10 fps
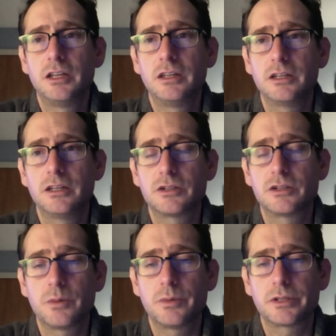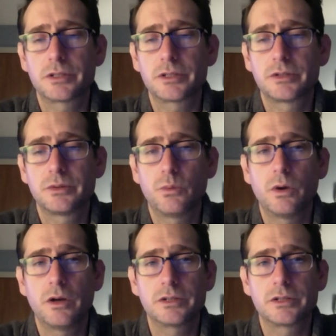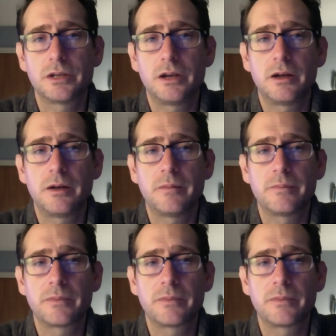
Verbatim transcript: the Esopus was um,